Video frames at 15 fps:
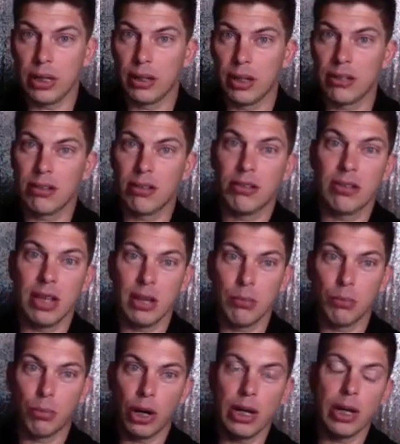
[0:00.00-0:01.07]
Let's just
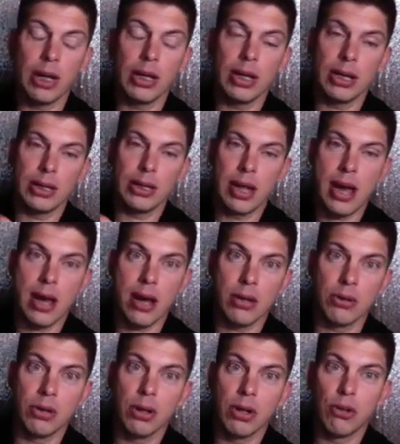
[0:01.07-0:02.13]
keep breaking it down